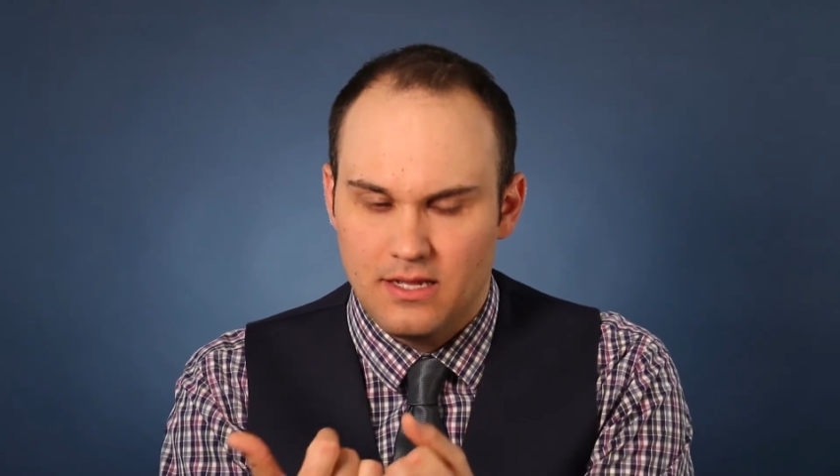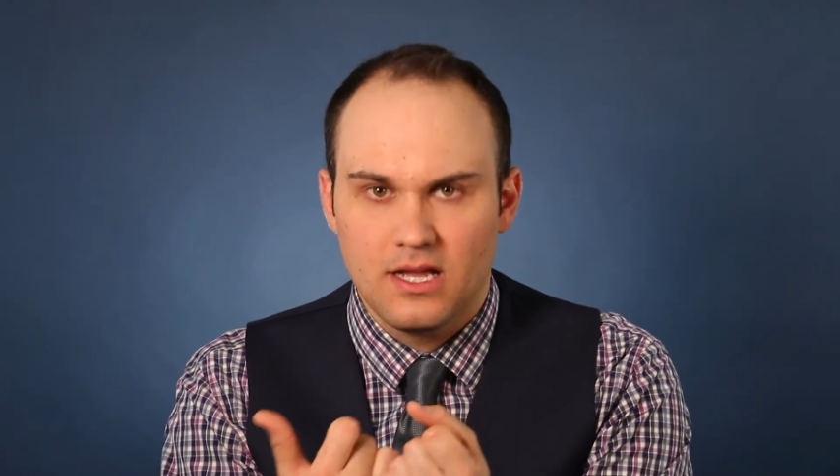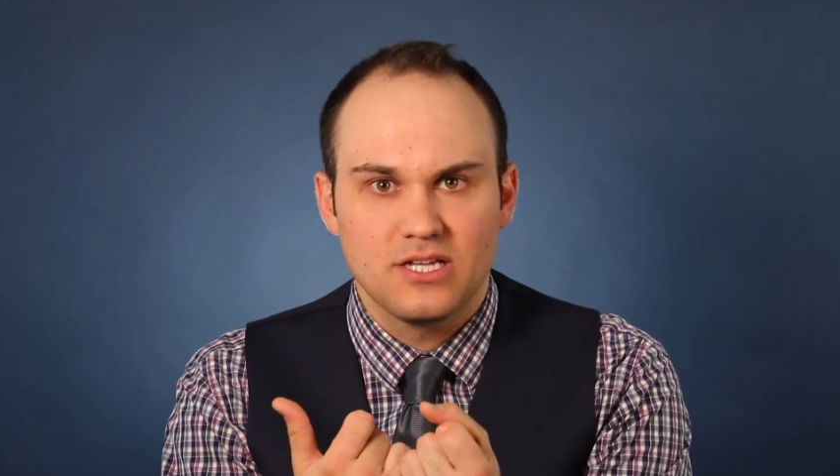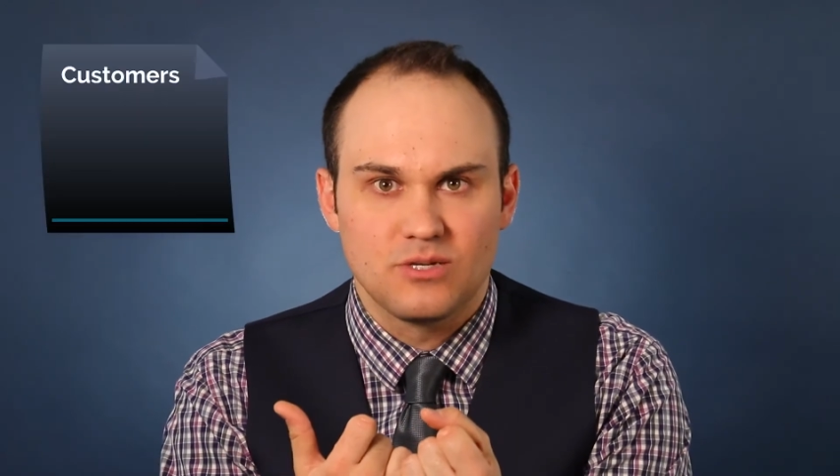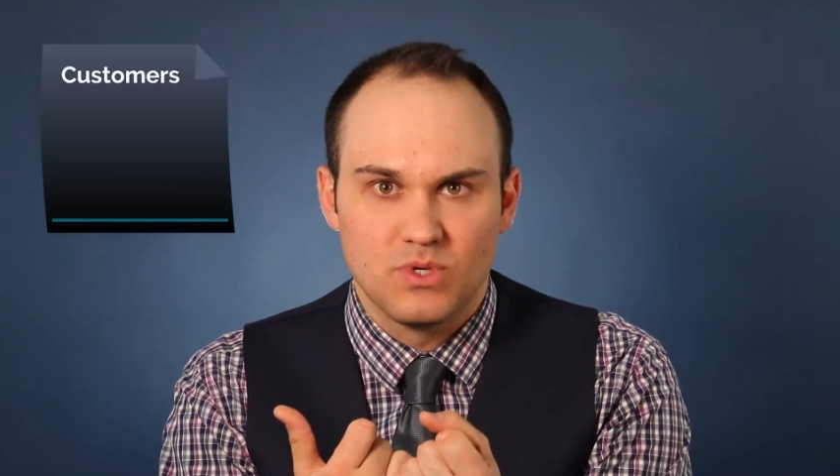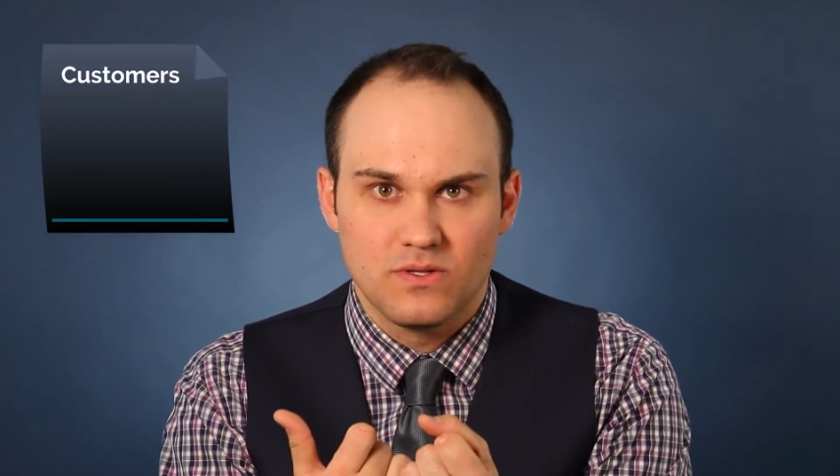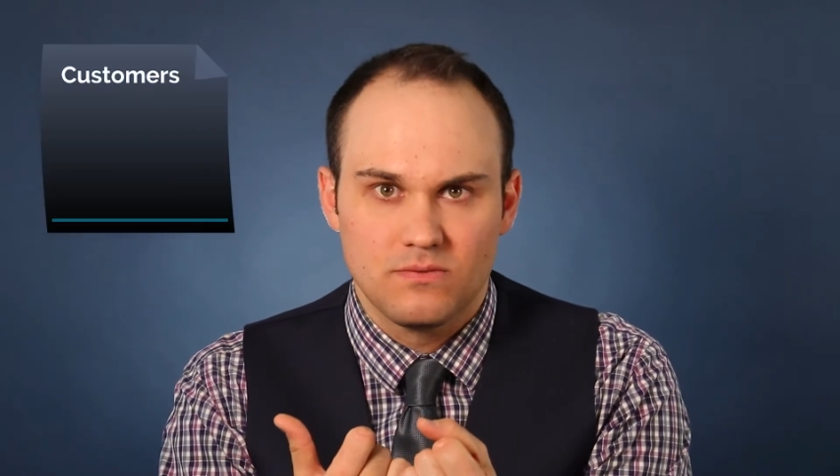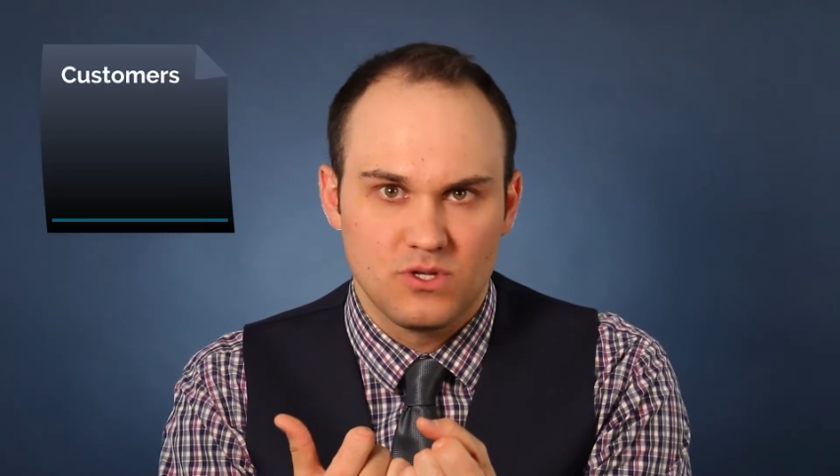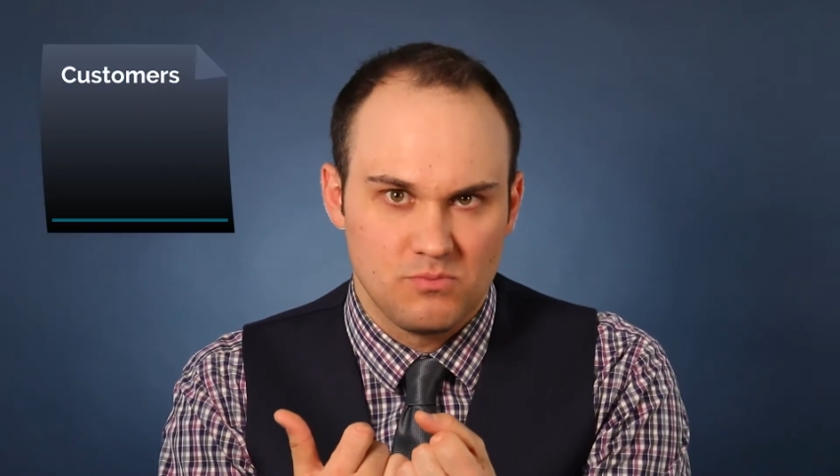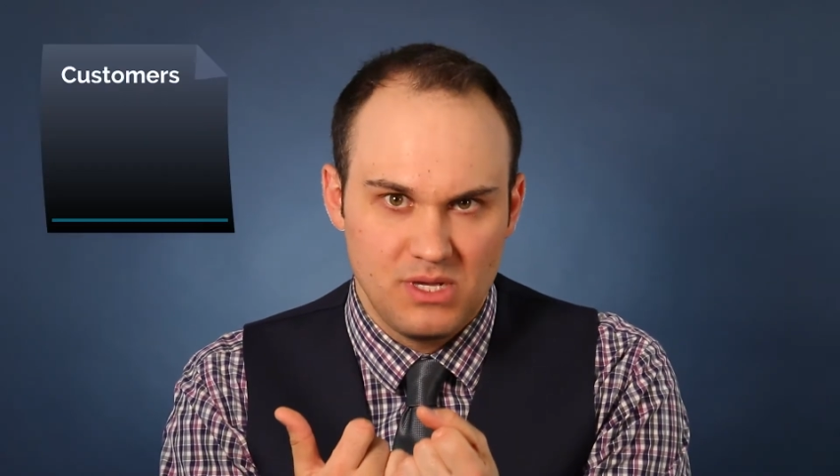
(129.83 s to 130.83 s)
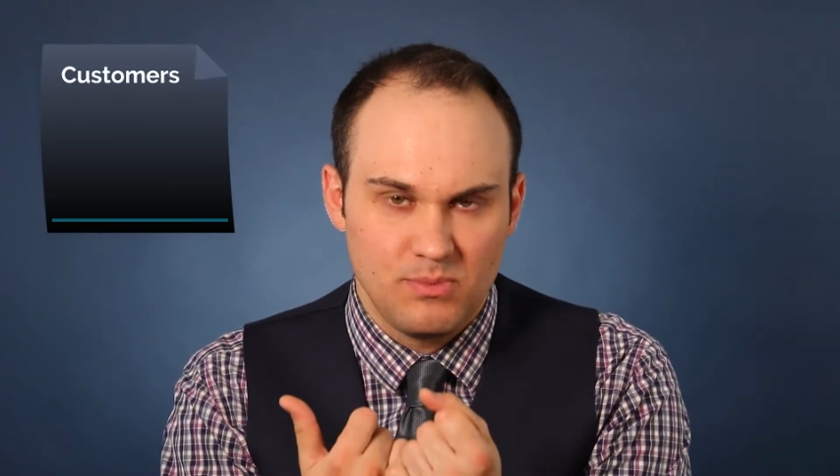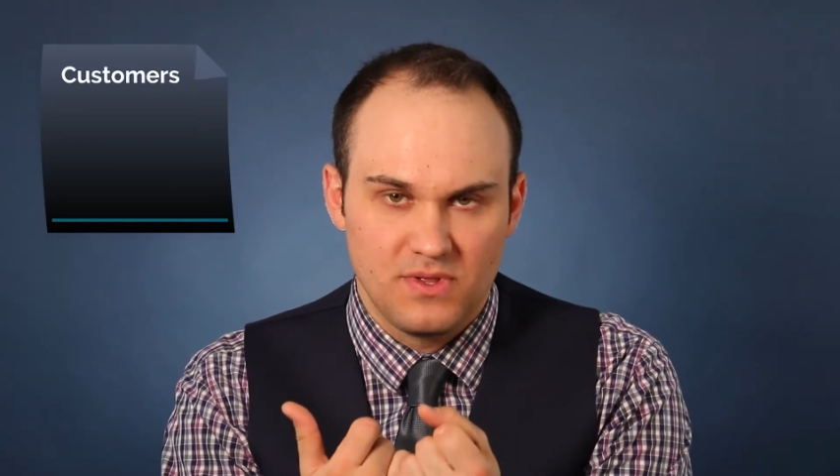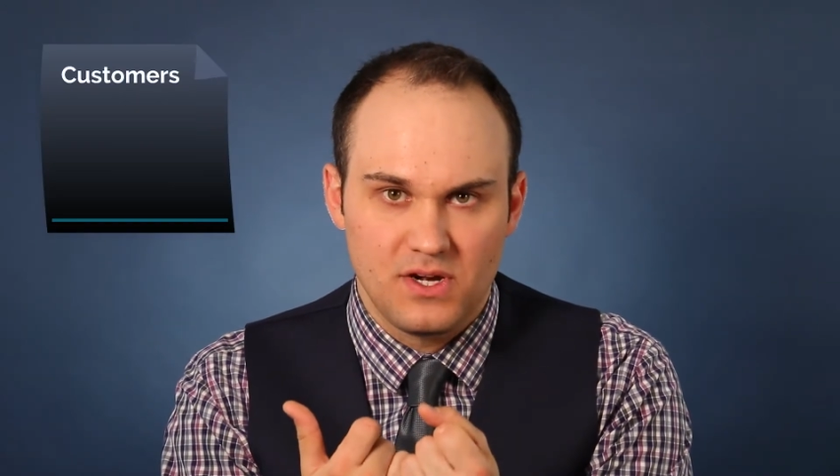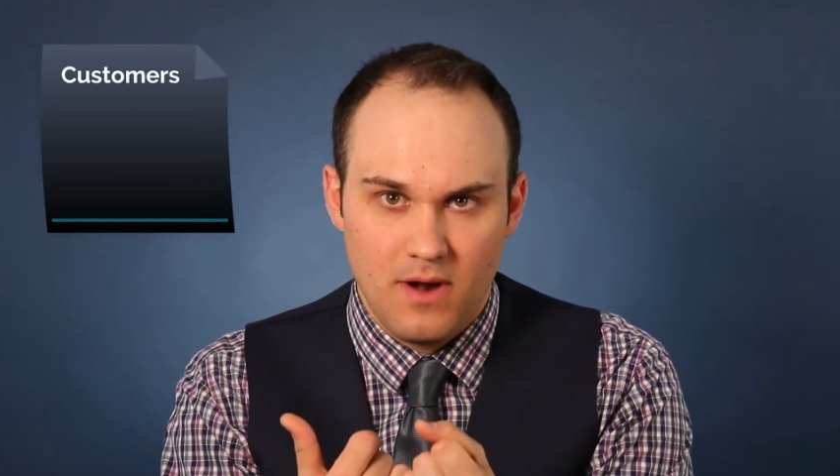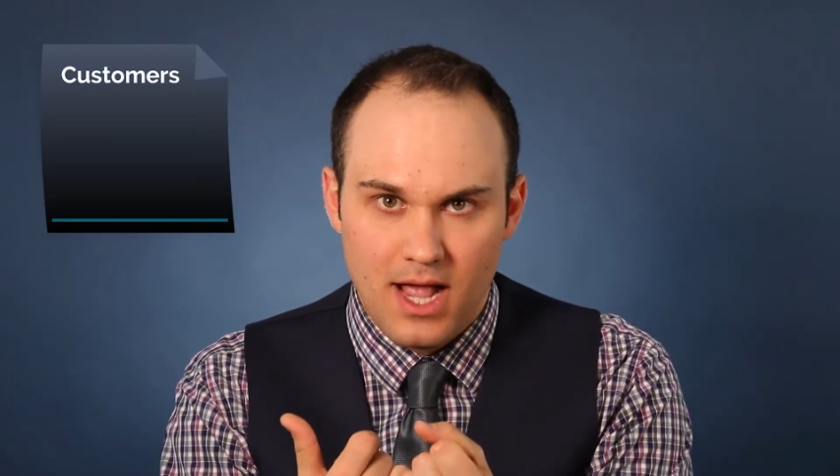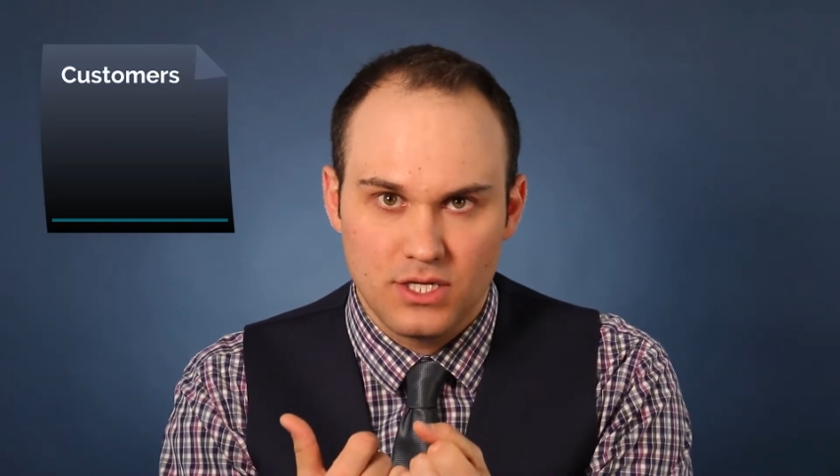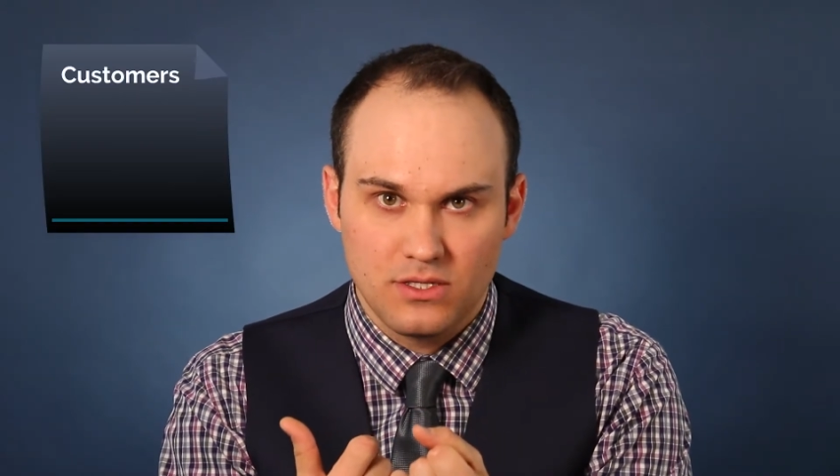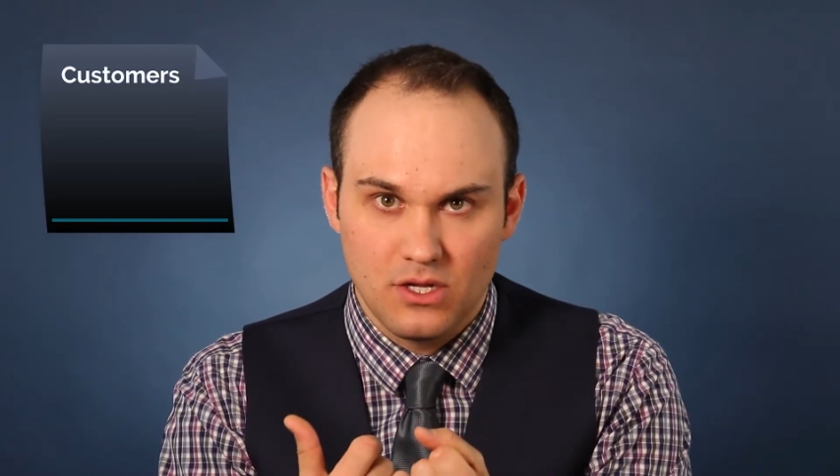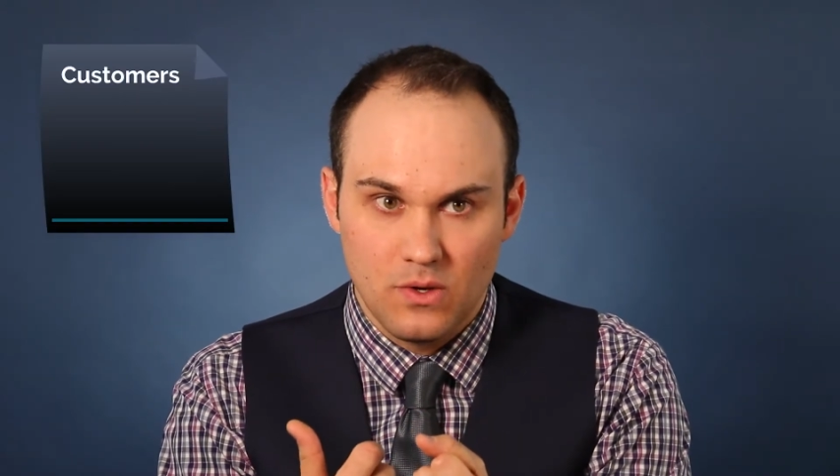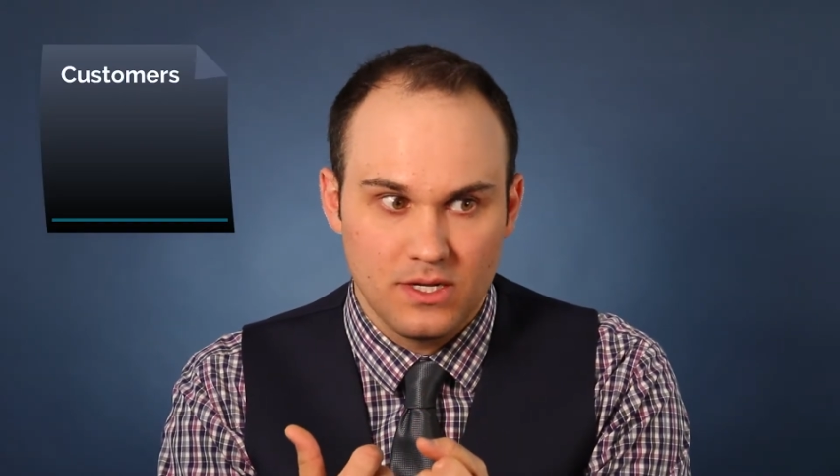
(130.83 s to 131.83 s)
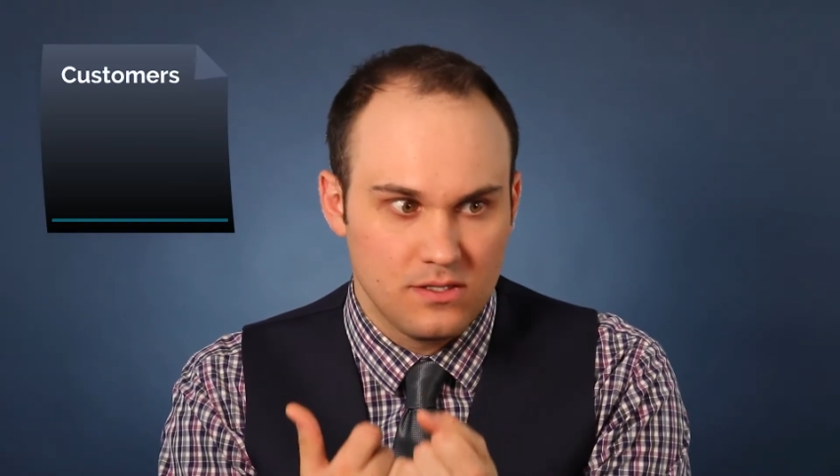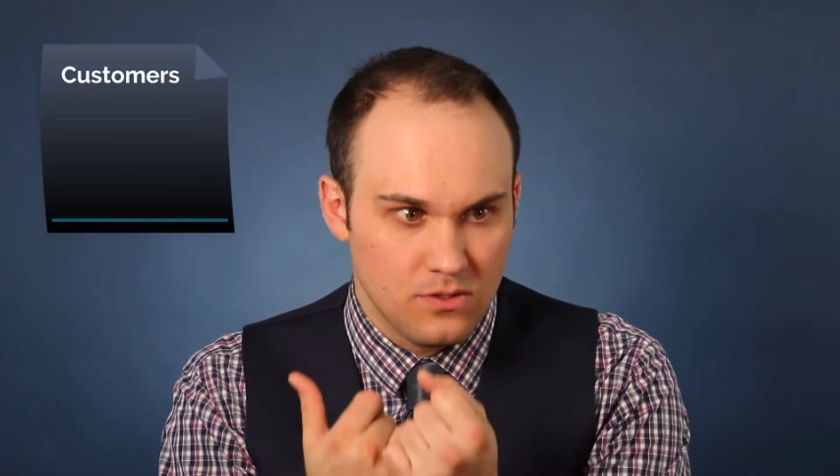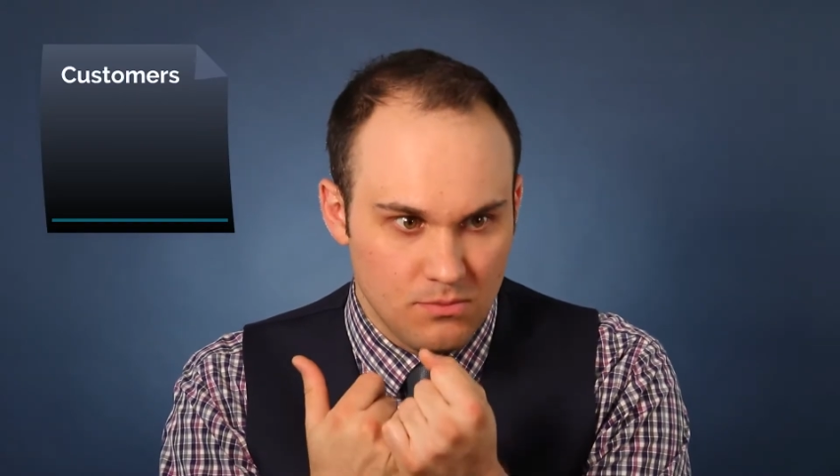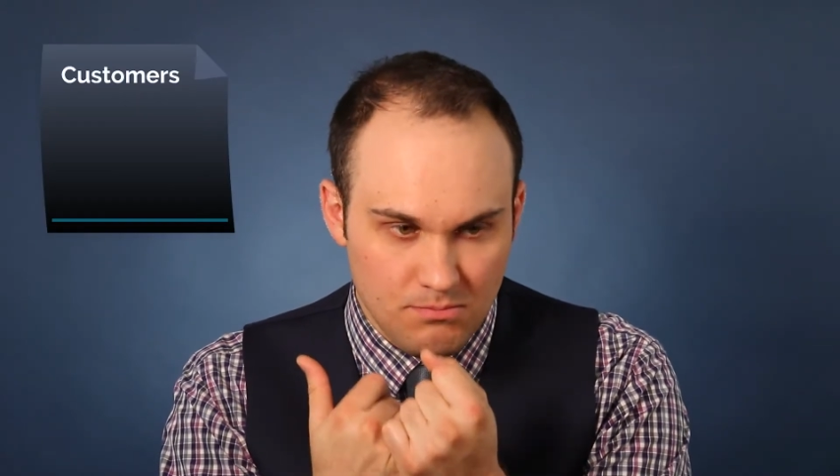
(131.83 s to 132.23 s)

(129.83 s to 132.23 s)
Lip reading: customers, so people that are actually going to